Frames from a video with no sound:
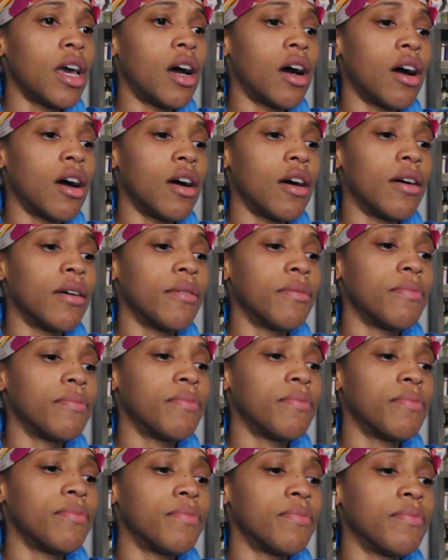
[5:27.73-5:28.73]

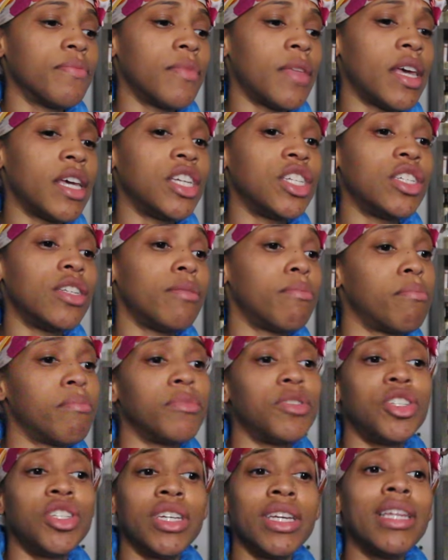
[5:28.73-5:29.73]
Um, and
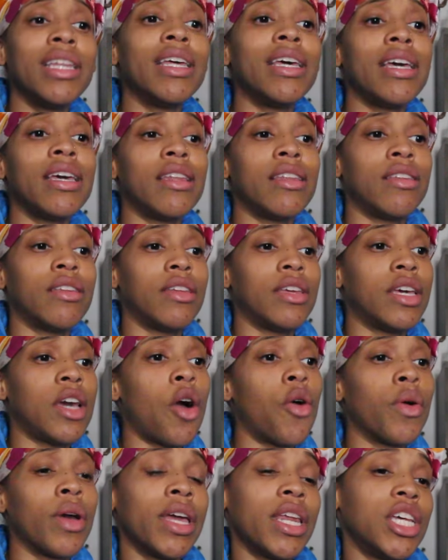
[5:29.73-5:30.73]
she didn't
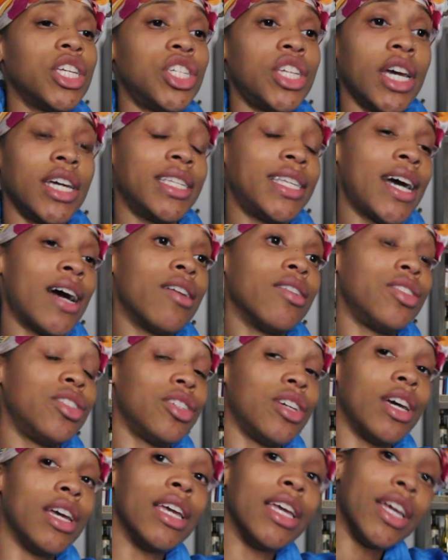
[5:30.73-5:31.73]
go get it checked out
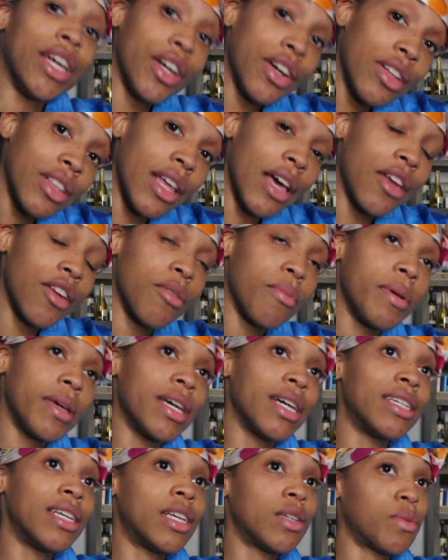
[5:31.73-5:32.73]
until a year later
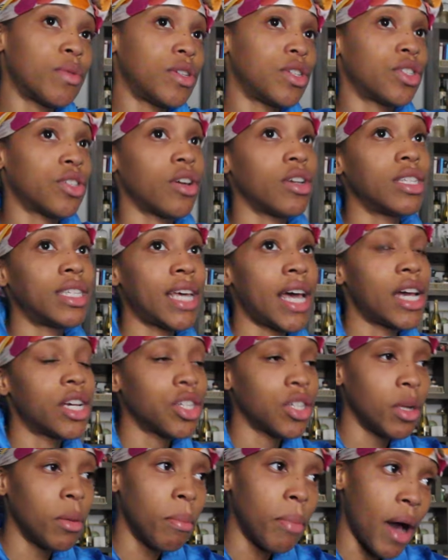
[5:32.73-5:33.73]
because that's when it started to
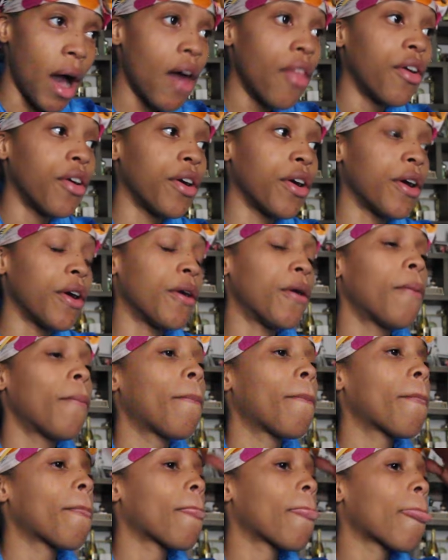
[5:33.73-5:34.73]
actually bother her.
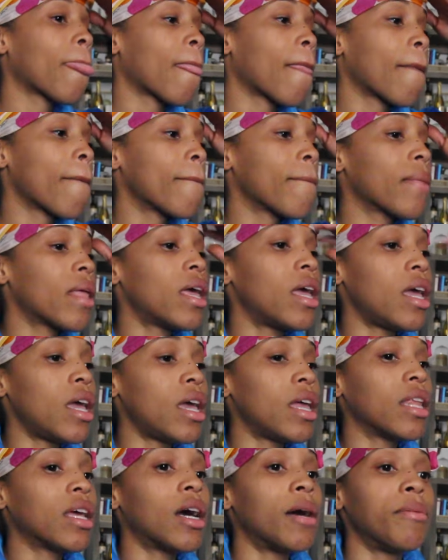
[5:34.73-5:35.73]

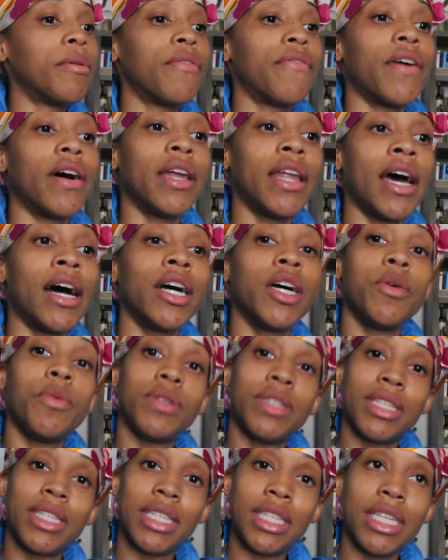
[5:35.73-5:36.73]
And come to find out it
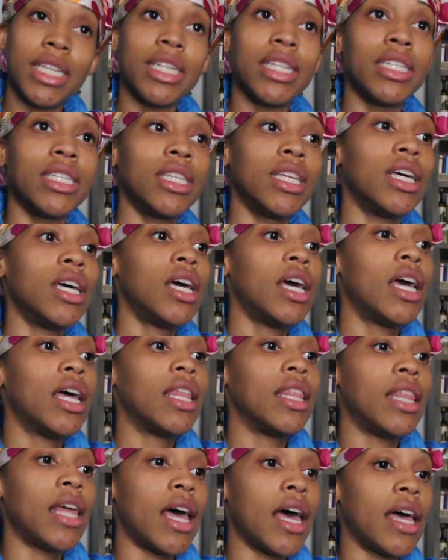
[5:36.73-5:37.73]
was a cyst
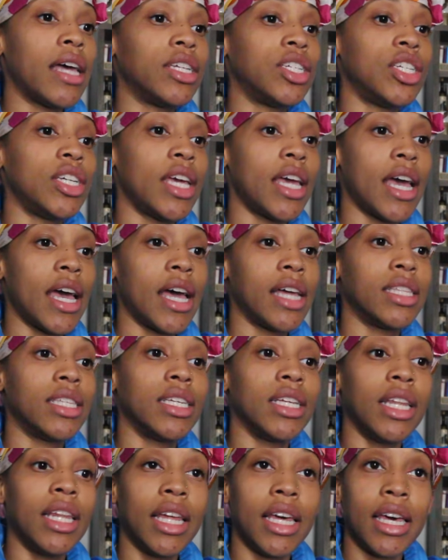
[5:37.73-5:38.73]
that she had
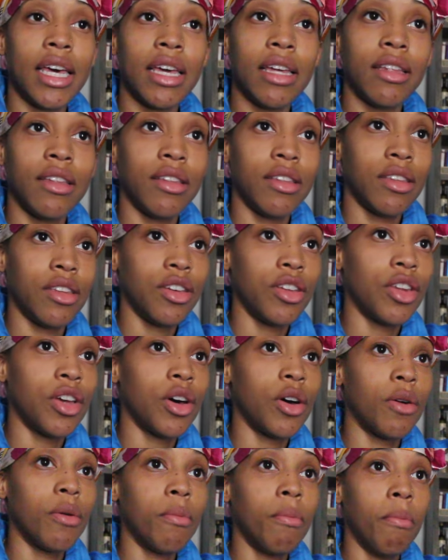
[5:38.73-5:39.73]
to let, you
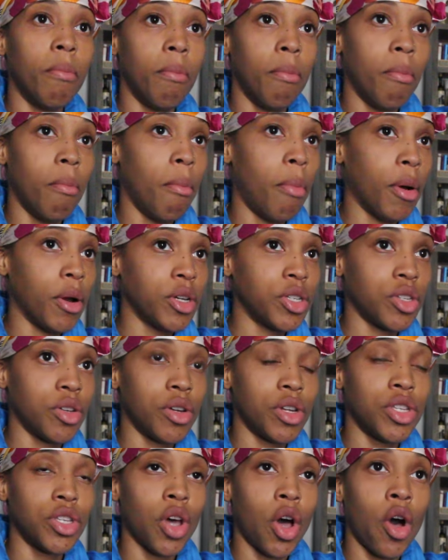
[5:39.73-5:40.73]
know, burst
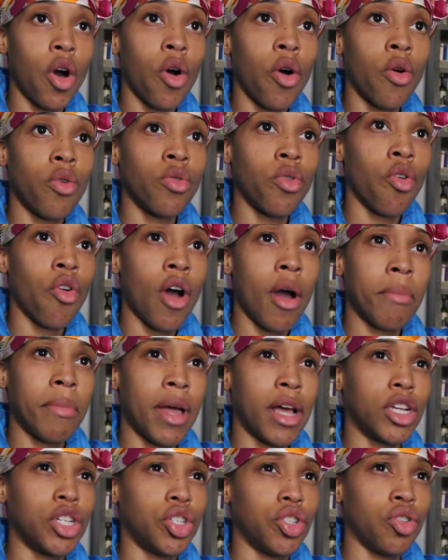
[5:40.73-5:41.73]
on its own or I'm
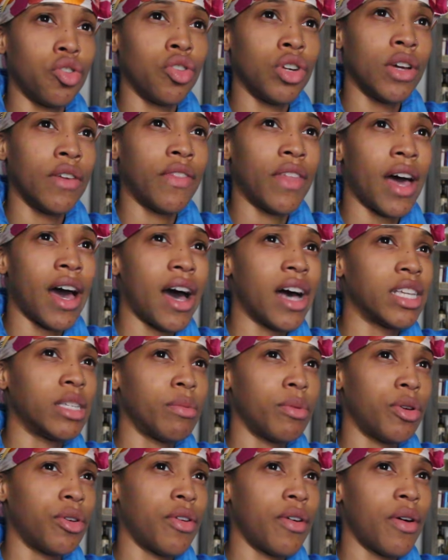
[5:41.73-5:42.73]
not sure if the
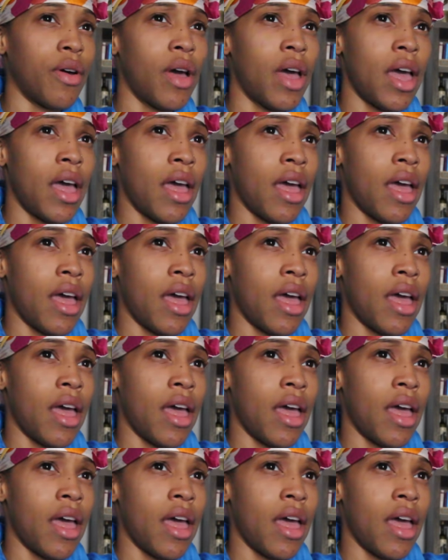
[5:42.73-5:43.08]
hospital